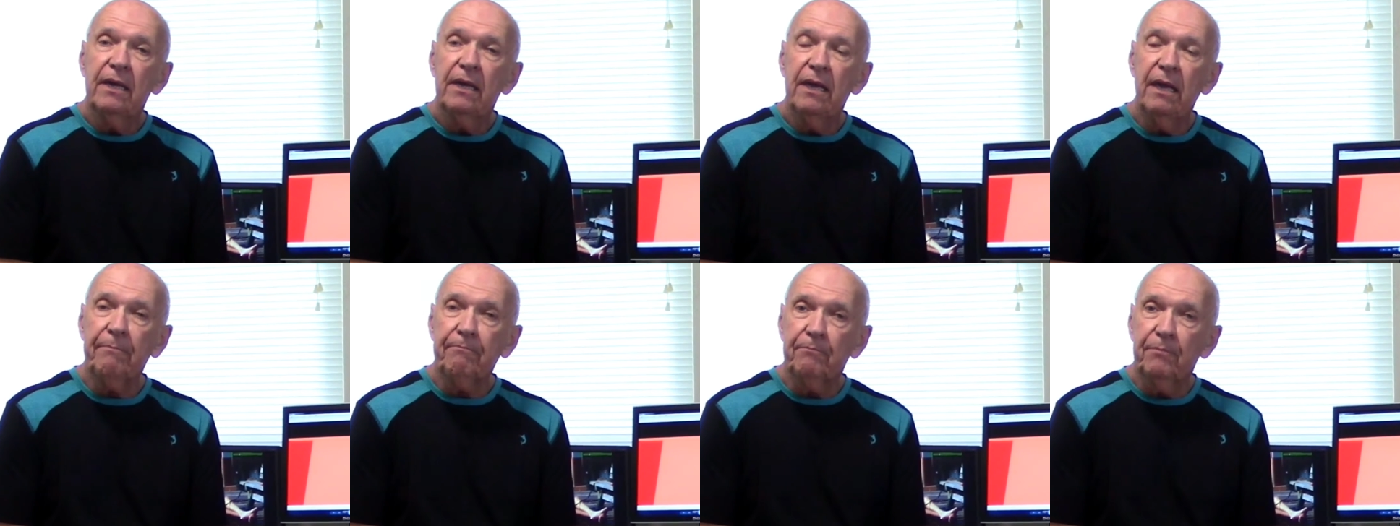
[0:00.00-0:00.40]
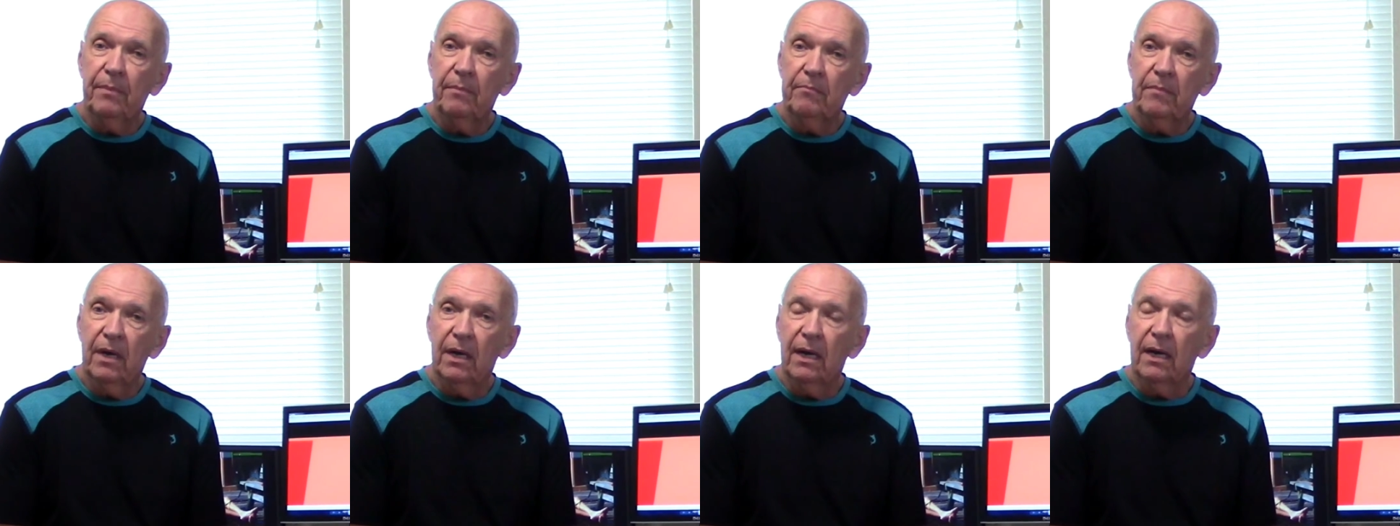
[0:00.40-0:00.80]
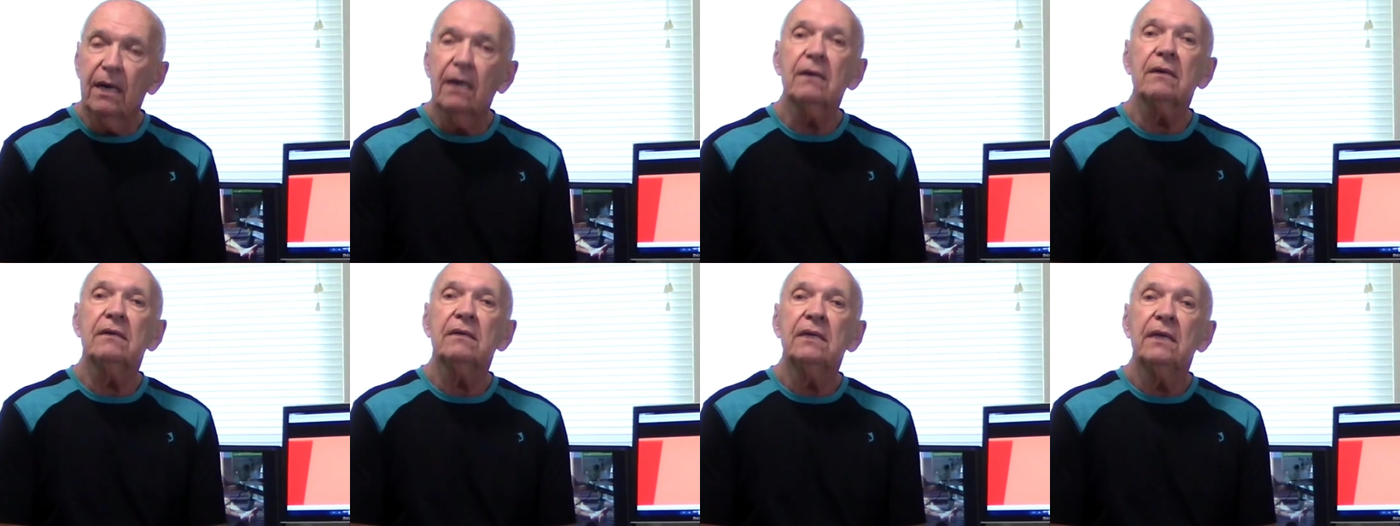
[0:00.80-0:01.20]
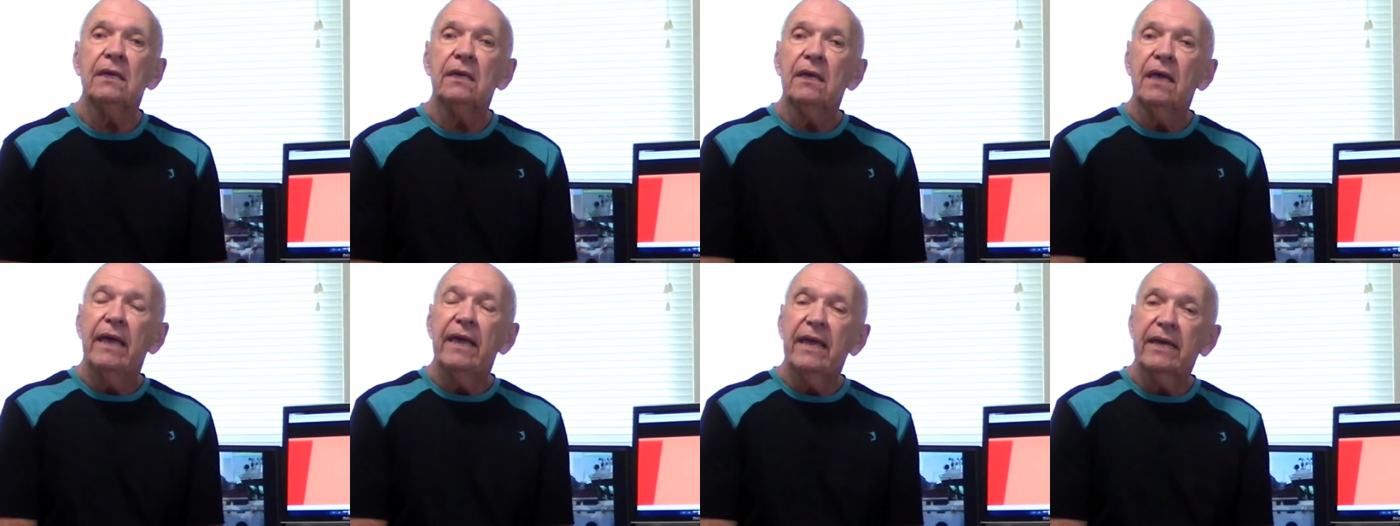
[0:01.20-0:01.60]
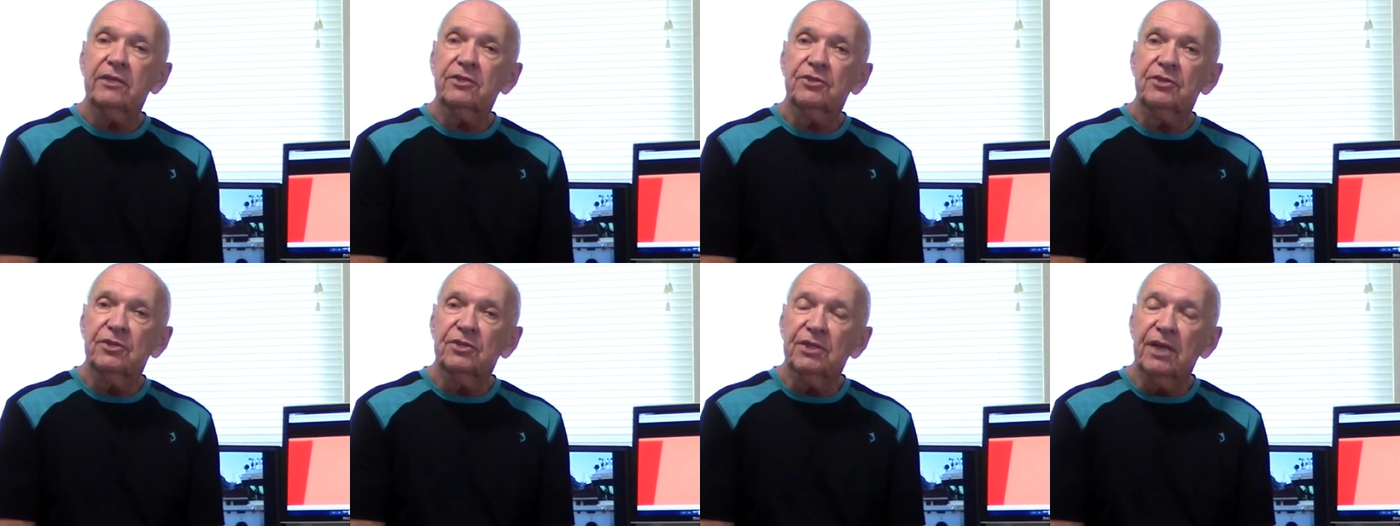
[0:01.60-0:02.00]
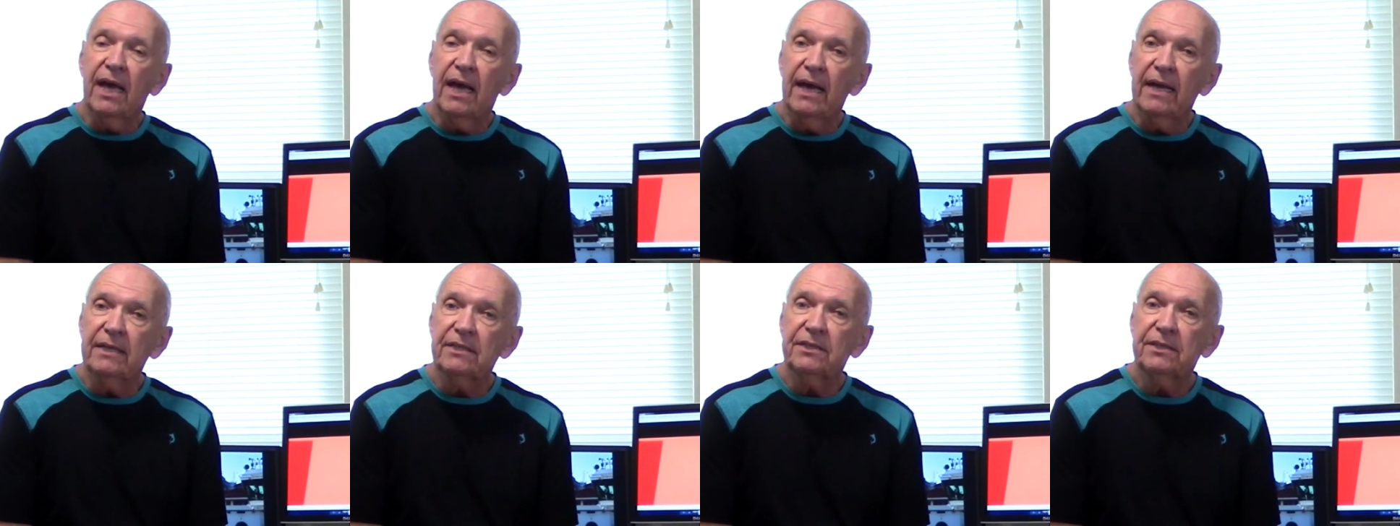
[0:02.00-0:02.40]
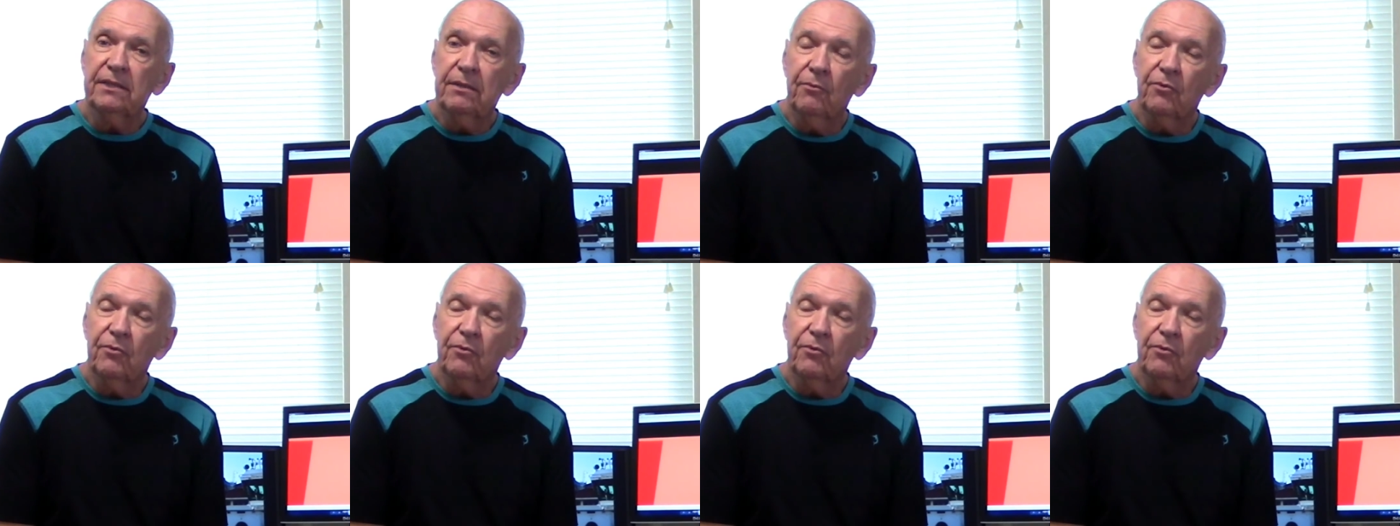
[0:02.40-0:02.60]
hip exercise